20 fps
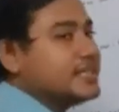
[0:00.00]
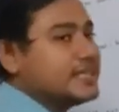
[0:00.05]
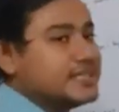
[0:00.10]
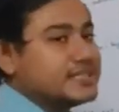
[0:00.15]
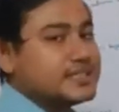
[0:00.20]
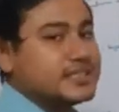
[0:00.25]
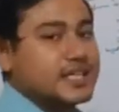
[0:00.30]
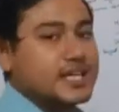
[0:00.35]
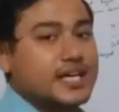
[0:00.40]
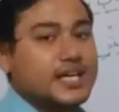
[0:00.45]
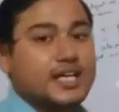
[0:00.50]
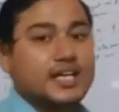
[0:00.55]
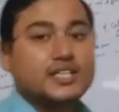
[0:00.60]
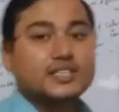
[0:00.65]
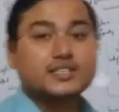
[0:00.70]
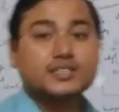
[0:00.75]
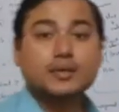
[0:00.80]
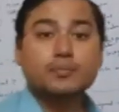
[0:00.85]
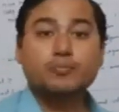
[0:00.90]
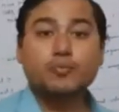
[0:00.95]
easier.
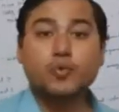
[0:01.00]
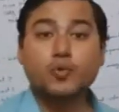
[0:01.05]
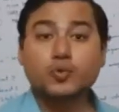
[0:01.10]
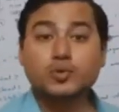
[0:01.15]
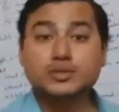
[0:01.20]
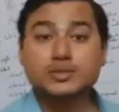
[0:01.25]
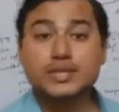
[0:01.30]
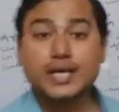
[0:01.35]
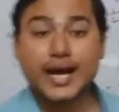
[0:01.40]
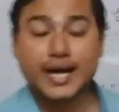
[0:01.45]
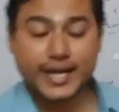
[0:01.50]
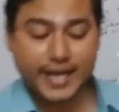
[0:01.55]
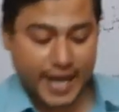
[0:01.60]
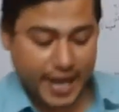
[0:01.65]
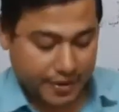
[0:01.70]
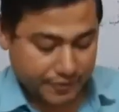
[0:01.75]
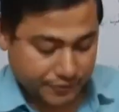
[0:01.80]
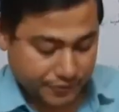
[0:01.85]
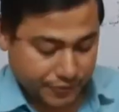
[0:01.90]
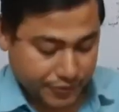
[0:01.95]
Suppose that
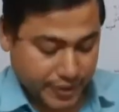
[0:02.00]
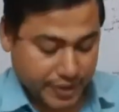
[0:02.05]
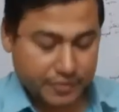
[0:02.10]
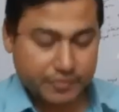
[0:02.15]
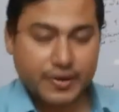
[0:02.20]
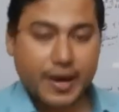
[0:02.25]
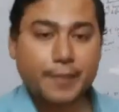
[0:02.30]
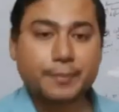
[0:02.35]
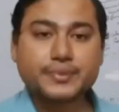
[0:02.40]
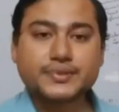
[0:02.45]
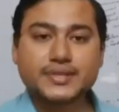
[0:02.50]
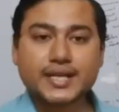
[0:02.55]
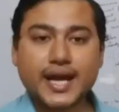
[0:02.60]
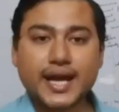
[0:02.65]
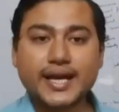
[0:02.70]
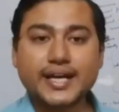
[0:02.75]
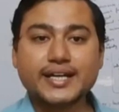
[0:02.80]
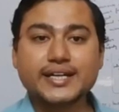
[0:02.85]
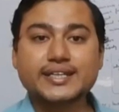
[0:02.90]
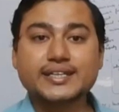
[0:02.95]
every
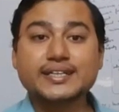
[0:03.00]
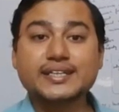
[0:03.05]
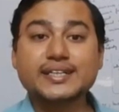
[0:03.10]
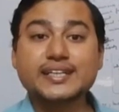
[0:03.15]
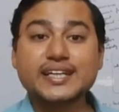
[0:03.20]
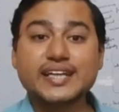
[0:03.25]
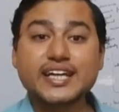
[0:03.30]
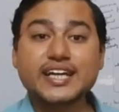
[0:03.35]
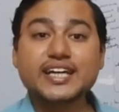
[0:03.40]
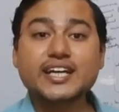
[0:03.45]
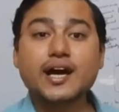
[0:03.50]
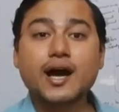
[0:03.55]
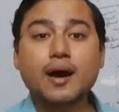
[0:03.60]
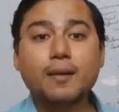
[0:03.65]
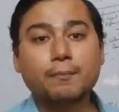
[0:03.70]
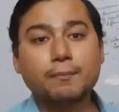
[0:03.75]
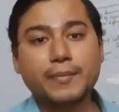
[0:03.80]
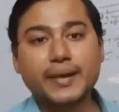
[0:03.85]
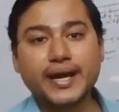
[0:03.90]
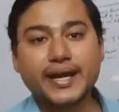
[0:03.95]
website need
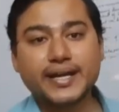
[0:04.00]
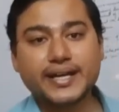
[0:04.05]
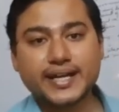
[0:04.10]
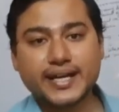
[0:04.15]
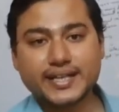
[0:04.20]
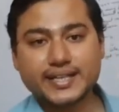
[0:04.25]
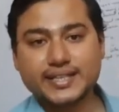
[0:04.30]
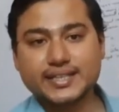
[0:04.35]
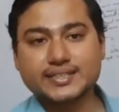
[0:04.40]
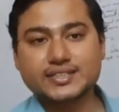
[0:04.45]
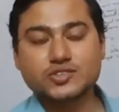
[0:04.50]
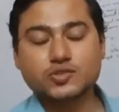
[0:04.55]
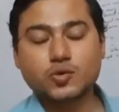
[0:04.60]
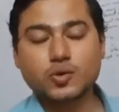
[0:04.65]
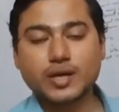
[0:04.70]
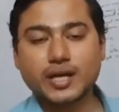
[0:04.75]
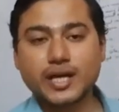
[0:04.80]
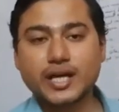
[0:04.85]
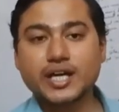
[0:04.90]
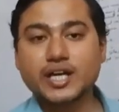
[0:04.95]
a maintenance.
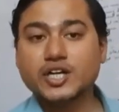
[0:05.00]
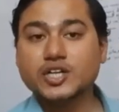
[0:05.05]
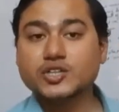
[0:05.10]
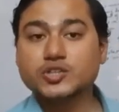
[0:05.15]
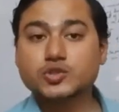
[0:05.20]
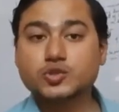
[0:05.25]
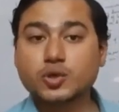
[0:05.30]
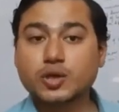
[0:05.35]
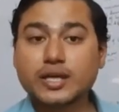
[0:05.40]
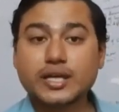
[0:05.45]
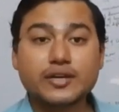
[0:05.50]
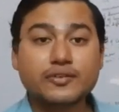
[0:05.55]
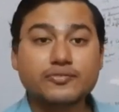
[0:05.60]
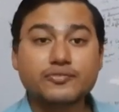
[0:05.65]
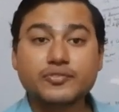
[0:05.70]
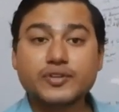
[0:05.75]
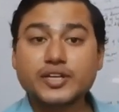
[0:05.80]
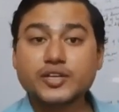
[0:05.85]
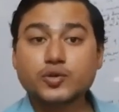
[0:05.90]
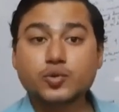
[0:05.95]
Okay, so
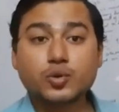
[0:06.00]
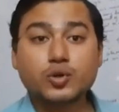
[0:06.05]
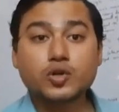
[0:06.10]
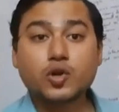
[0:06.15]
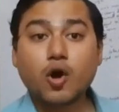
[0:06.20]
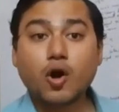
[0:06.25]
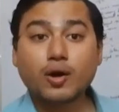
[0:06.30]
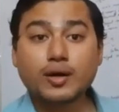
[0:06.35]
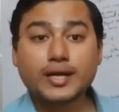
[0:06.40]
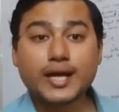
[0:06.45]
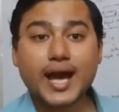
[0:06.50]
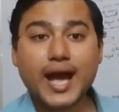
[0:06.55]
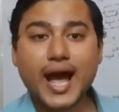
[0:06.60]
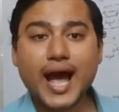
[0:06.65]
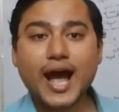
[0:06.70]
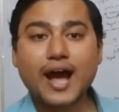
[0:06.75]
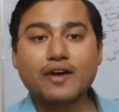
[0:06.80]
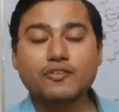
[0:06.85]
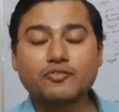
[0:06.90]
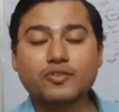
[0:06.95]
if we do not
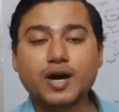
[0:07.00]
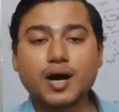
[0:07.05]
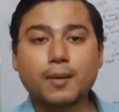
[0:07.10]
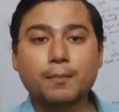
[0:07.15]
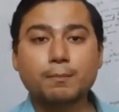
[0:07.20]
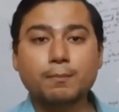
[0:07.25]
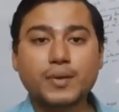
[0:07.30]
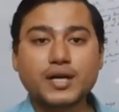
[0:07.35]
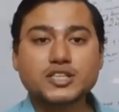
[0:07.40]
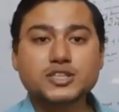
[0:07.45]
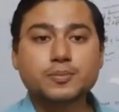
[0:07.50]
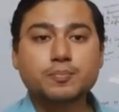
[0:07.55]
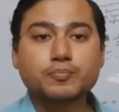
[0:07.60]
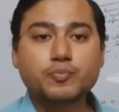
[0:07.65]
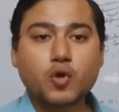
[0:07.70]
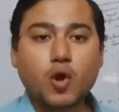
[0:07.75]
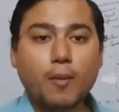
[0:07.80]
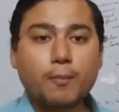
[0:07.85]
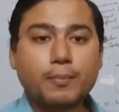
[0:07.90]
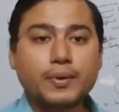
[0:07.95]
have a much
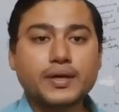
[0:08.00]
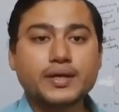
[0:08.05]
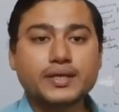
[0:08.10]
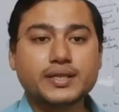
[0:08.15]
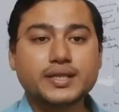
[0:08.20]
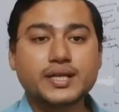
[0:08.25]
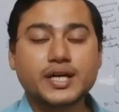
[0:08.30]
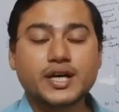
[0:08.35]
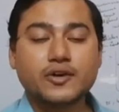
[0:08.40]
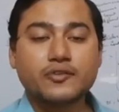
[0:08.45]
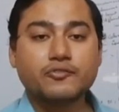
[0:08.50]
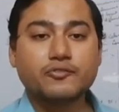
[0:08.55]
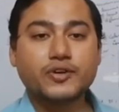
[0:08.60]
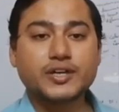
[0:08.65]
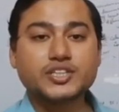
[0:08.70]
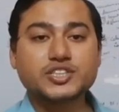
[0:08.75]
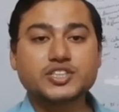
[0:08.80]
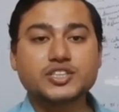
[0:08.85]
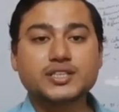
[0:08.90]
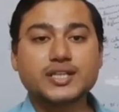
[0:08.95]
proper
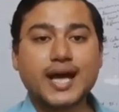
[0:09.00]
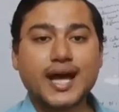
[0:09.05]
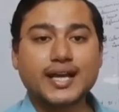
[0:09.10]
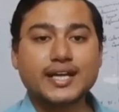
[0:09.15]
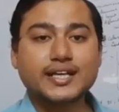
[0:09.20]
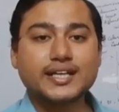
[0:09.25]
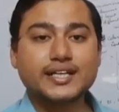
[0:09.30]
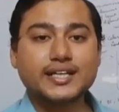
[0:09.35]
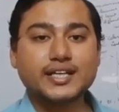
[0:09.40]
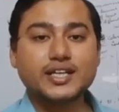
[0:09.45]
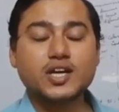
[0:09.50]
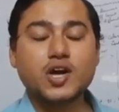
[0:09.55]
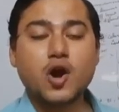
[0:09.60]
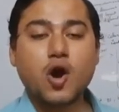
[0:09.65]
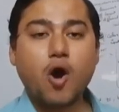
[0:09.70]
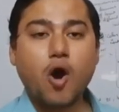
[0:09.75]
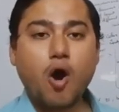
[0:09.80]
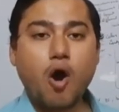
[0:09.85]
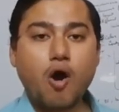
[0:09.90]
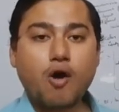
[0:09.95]
functionality
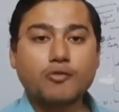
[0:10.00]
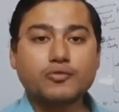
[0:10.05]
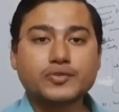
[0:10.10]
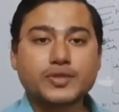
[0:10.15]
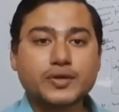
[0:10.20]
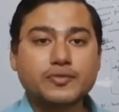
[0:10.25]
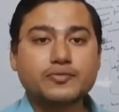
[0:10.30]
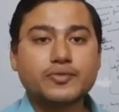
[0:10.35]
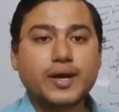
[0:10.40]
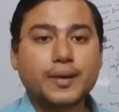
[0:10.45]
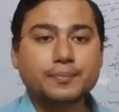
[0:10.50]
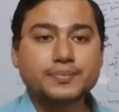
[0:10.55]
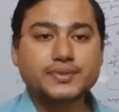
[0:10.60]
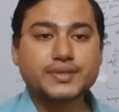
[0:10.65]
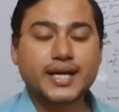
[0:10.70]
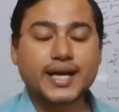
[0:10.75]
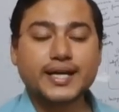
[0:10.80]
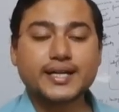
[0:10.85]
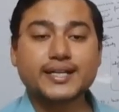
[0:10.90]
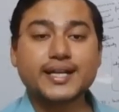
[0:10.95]
of the
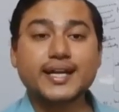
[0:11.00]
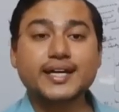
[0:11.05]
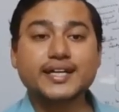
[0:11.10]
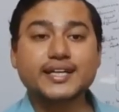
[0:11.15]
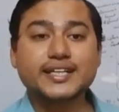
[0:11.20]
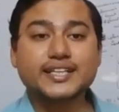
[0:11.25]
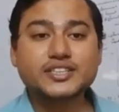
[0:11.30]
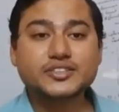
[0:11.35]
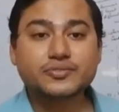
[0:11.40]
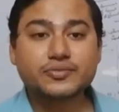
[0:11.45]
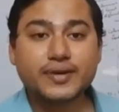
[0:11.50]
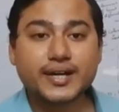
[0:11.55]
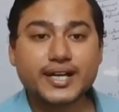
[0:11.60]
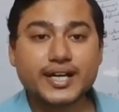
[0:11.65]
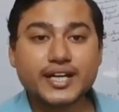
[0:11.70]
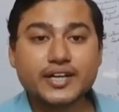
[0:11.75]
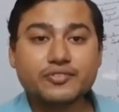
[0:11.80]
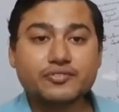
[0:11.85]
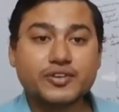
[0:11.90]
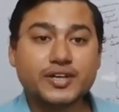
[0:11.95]
website, then it is
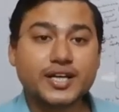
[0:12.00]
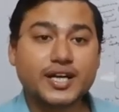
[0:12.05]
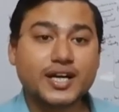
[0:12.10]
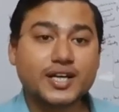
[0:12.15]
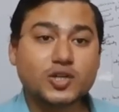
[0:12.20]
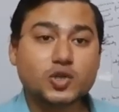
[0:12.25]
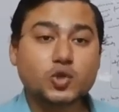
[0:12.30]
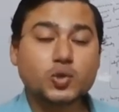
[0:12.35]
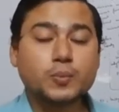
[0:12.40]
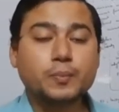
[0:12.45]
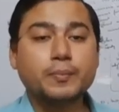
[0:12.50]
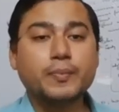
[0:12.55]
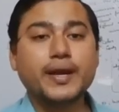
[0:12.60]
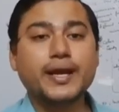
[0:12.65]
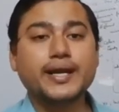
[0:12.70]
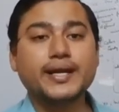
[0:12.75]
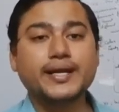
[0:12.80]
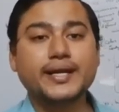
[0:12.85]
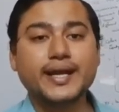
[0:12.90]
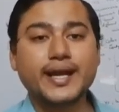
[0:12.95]
very difficult to
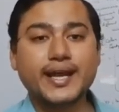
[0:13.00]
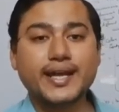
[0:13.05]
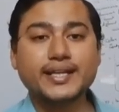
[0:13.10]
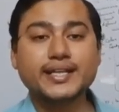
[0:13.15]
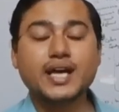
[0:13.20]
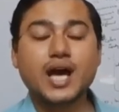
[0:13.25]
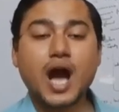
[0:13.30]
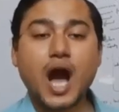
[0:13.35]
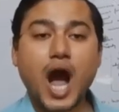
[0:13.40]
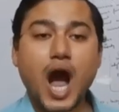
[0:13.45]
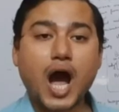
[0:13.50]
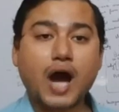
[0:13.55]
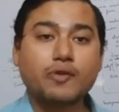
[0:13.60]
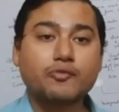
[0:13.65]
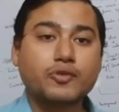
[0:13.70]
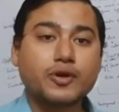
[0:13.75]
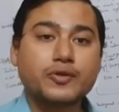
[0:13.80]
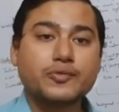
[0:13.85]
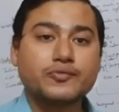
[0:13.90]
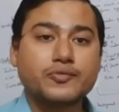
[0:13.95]
maintain
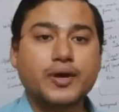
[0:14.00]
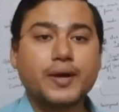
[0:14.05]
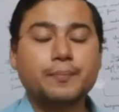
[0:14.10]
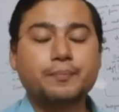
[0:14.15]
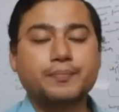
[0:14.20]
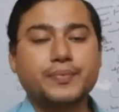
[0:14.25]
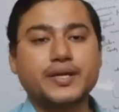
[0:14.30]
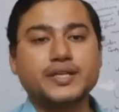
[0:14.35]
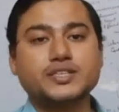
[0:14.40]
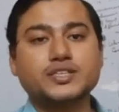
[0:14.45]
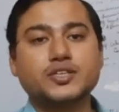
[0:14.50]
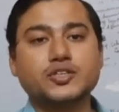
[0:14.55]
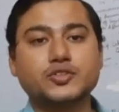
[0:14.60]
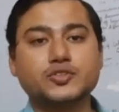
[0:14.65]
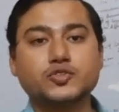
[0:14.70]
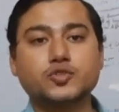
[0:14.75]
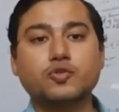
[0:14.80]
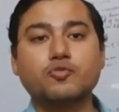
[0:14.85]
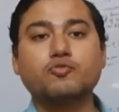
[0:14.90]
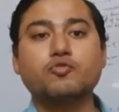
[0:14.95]
our web page.
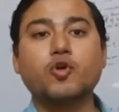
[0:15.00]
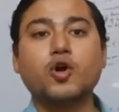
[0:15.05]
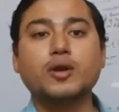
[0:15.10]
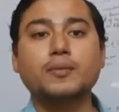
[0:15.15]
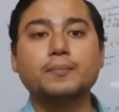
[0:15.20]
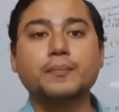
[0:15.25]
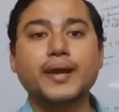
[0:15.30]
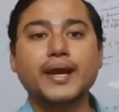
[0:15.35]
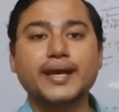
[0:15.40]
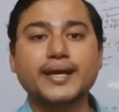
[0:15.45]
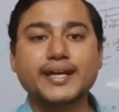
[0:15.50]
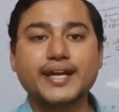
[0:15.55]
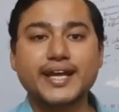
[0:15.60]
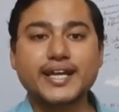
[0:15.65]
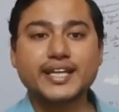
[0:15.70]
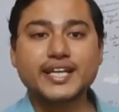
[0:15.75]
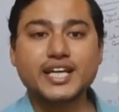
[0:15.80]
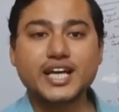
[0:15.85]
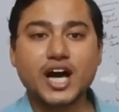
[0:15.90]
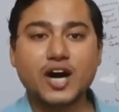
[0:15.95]
So for
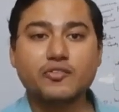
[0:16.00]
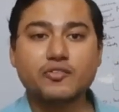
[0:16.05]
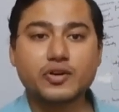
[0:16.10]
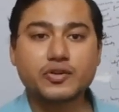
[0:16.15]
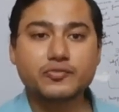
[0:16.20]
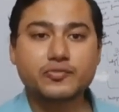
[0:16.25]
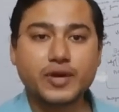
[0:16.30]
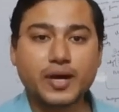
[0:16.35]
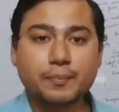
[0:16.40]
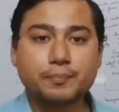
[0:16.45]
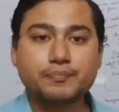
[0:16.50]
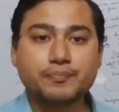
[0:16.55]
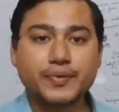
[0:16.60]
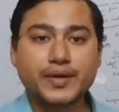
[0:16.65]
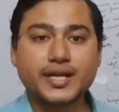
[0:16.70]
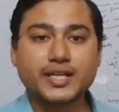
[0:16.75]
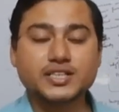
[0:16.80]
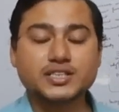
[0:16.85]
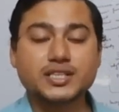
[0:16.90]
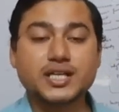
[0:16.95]
maintaining our web
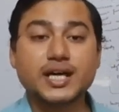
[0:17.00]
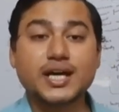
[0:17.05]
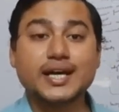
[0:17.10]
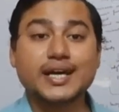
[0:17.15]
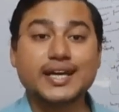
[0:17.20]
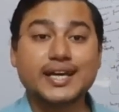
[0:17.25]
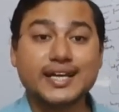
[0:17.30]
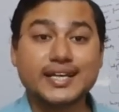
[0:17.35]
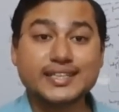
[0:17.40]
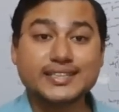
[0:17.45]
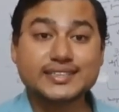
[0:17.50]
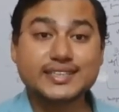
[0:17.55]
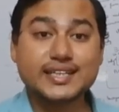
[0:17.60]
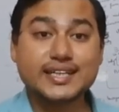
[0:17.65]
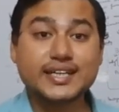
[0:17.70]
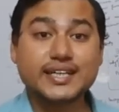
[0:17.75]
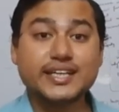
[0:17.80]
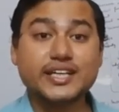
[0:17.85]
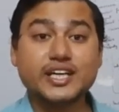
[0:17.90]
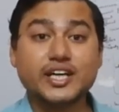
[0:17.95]
page
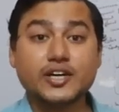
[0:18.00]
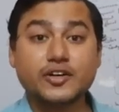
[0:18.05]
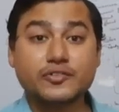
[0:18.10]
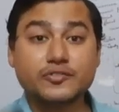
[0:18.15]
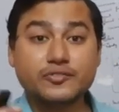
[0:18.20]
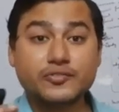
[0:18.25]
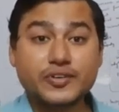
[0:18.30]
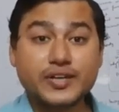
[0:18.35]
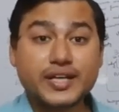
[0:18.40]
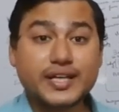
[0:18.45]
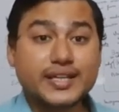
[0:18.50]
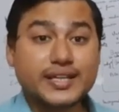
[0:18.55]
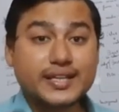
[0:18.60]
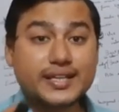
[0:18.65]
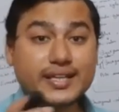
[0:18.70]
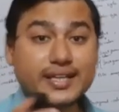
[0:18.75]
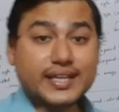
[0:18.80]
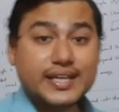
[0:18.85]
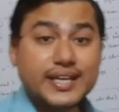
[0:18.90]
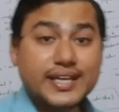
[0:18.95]
easily, we
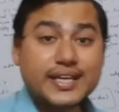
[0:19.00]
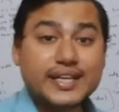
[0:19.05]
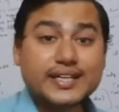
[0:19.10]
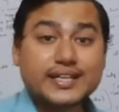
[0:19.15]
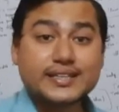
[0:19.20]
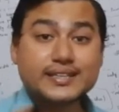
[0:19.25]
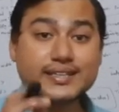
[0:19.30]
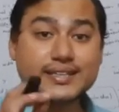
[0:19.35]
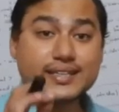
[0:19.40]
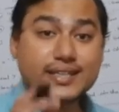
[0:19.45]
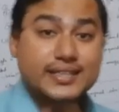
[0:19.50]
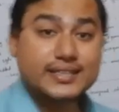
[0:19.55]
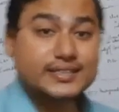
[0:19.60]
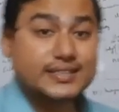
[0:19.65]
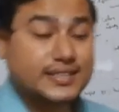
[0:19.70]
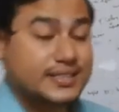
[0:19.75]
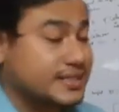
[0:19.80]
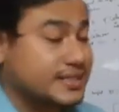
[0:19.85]
need this